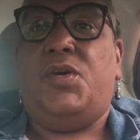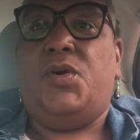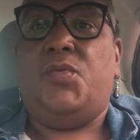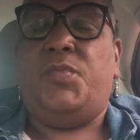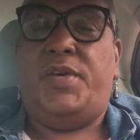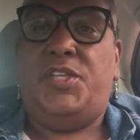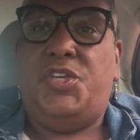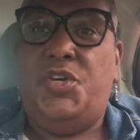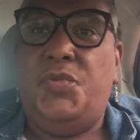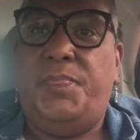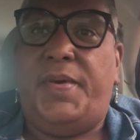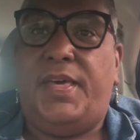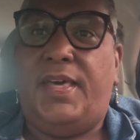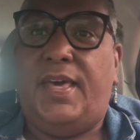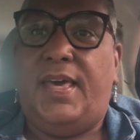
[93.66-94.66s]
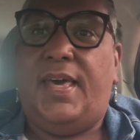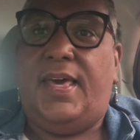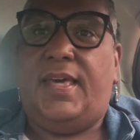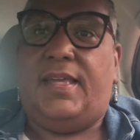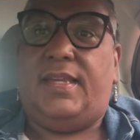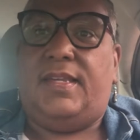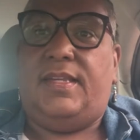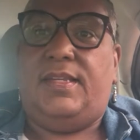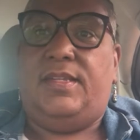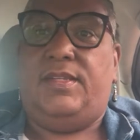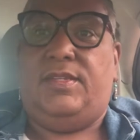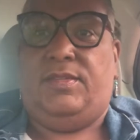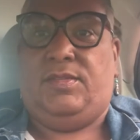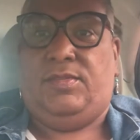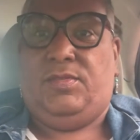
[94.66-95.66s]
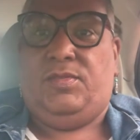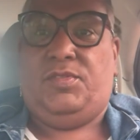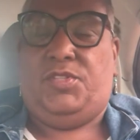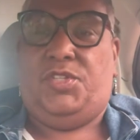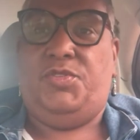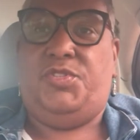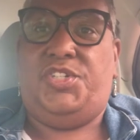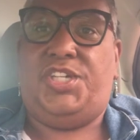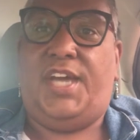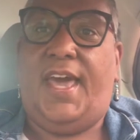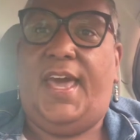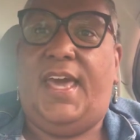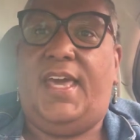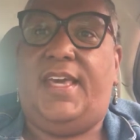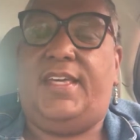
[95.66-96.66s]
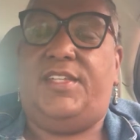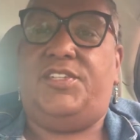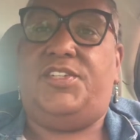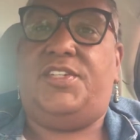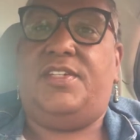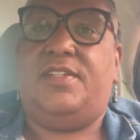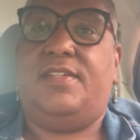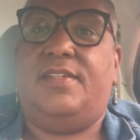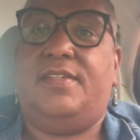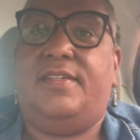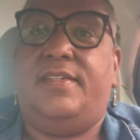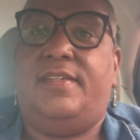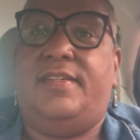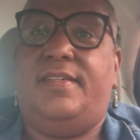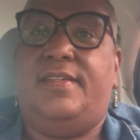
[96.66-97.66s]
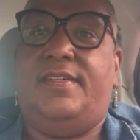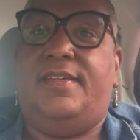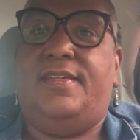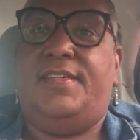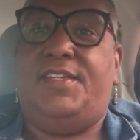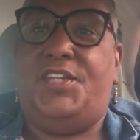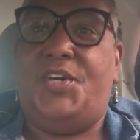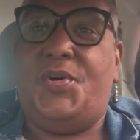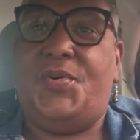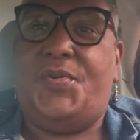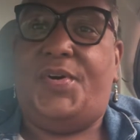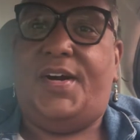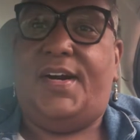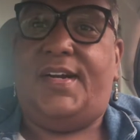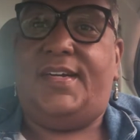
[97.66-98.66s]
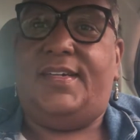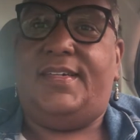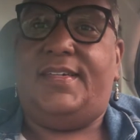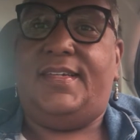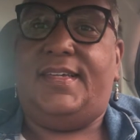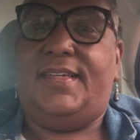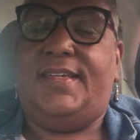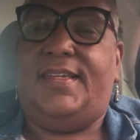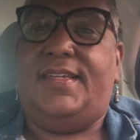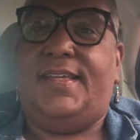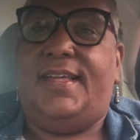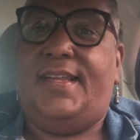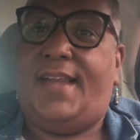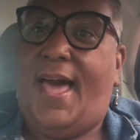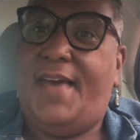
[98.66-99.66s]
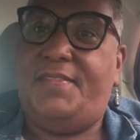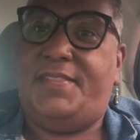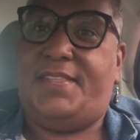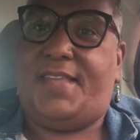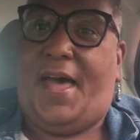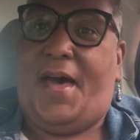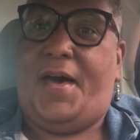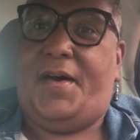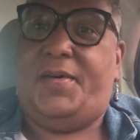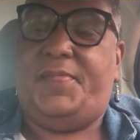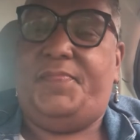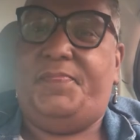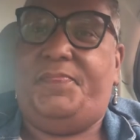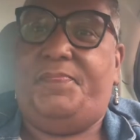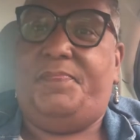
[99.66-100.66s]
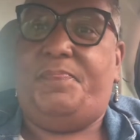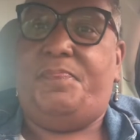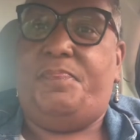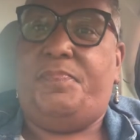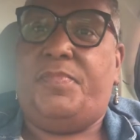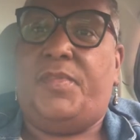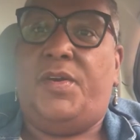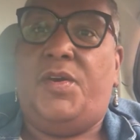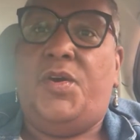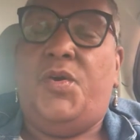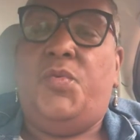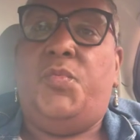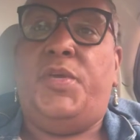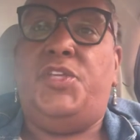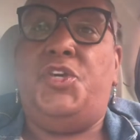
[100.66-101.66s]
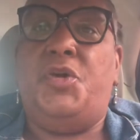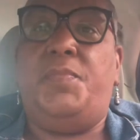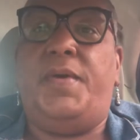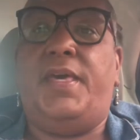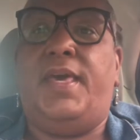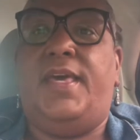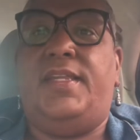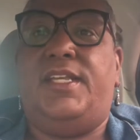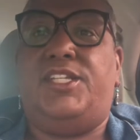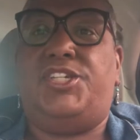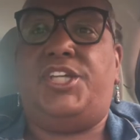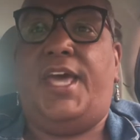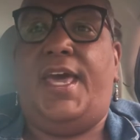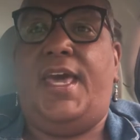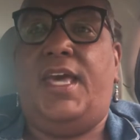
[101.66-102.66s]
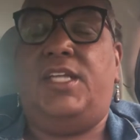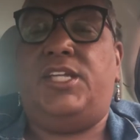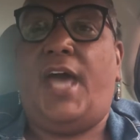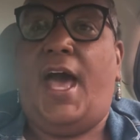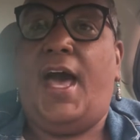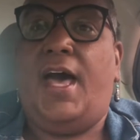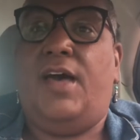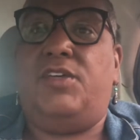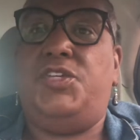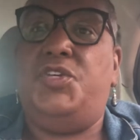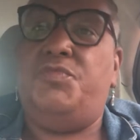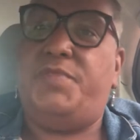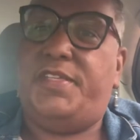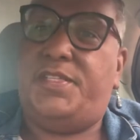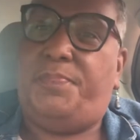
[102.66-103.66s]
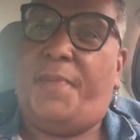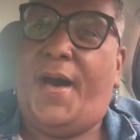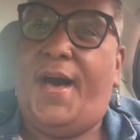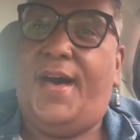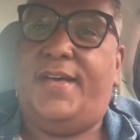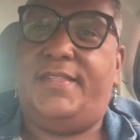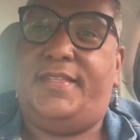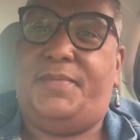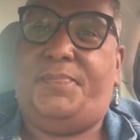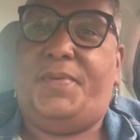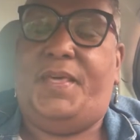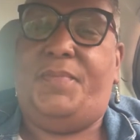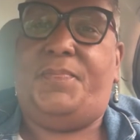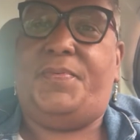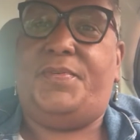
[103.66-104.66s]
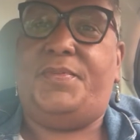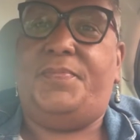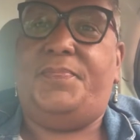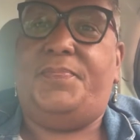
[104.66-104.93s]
when you begin to change your lifestyle. When you begin to change how you respond to people.